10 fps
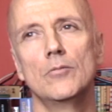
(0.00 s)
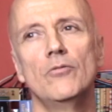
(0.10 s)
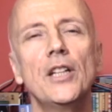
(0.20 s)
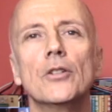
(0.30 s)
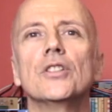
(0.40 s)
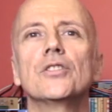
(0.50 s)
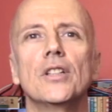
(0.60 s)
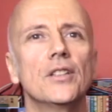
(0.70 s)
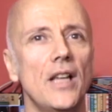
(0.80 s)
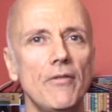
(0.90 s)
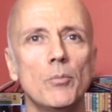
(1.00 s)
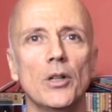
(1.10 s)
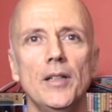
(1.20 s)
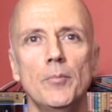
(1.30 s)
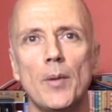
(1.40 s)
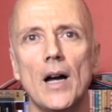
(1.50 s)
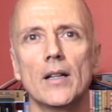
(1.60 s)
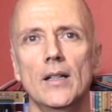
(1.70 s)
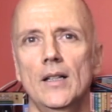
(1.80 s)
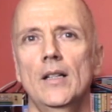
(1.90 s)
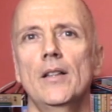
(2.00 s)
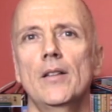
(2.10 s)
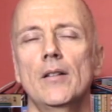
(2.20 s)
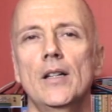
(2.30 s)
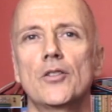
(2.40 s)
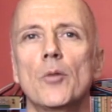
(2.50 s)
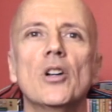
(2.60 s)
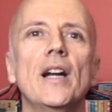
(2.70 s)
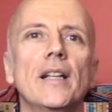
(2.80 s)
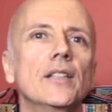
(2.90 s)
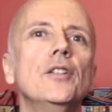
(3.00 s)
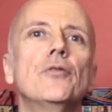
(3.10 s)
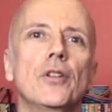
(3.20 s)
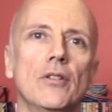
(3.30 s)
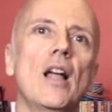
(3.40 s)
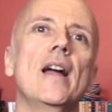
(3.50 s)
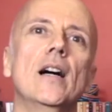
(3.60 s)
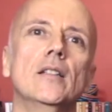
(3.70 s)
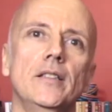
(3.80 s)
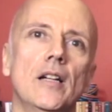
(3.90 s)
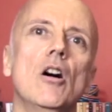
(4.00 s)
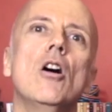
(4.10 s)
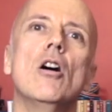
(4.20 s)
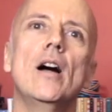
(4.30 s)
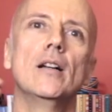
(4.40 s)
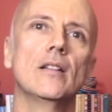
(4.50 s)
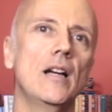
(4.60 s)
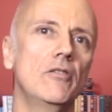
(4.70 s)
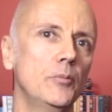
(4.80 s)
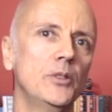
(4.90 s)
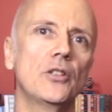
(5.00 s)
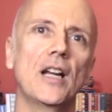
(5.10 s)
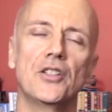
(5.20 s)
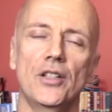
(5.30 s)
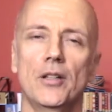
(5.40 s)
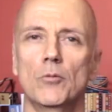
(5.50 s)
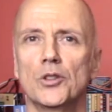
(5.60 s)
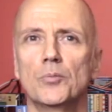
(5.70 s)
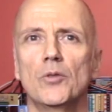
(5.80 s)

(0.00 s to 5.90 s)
vigorous than it's ever been, but it's operating in a different layer, you know, a higher layer of abstraction than it was